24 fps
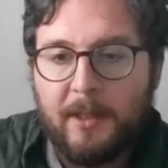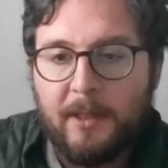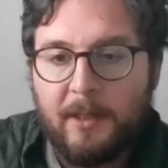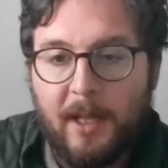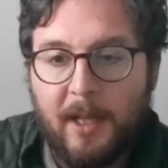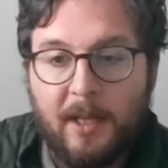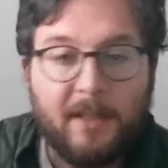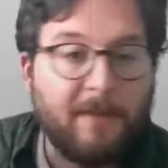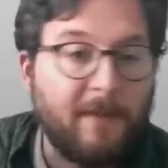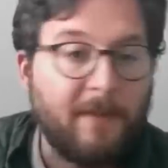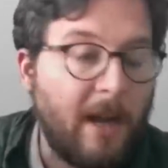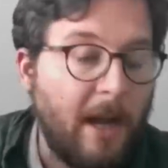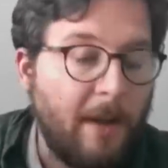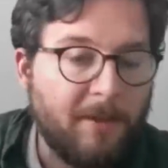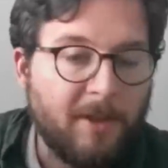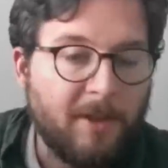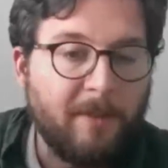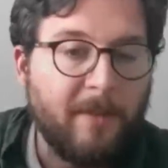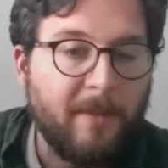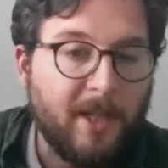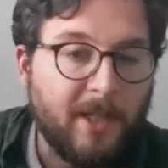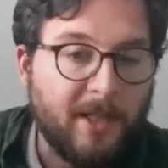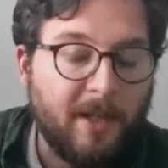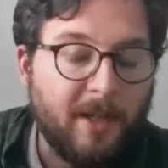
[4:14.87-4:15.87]
sense of
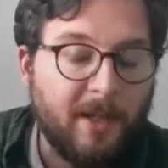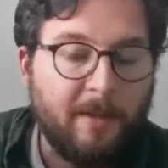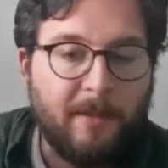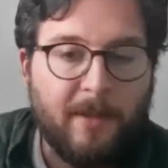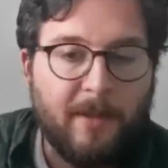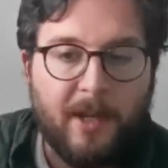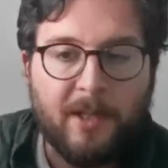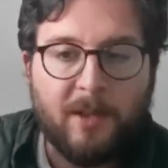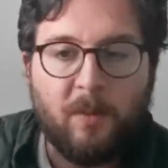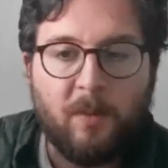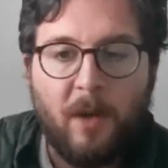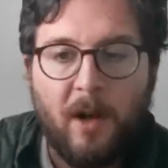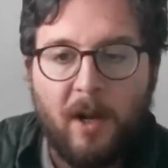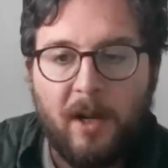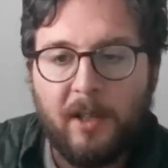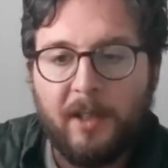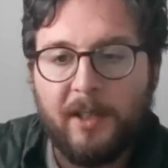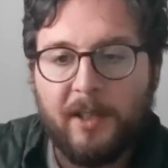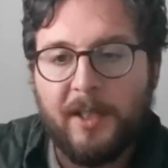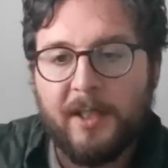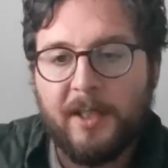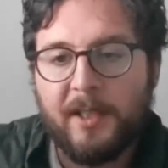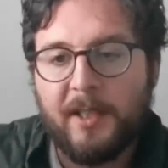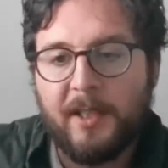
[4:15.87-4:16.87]
optimism as well
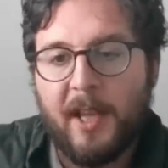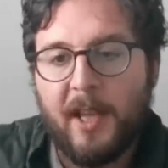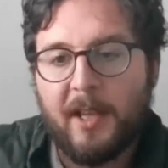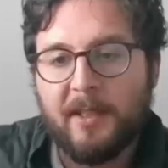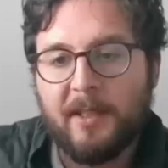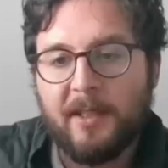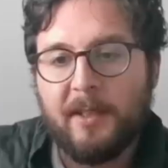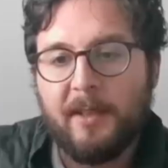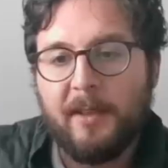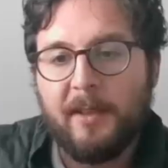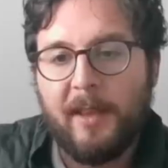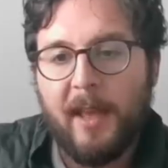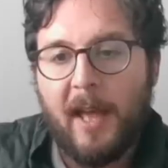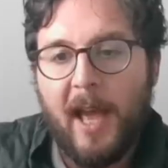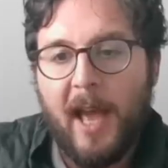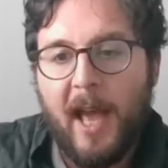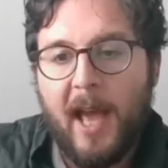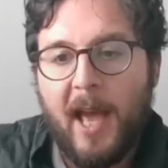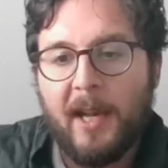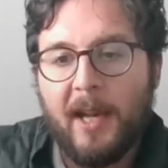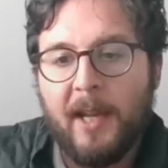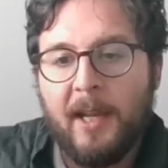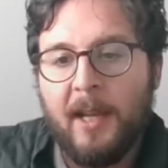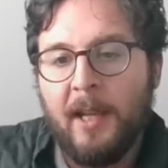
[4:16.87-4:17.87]
in the sense
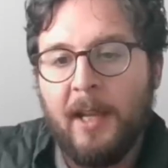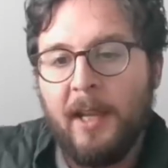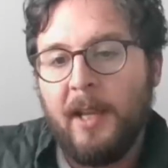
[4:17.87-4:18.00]
that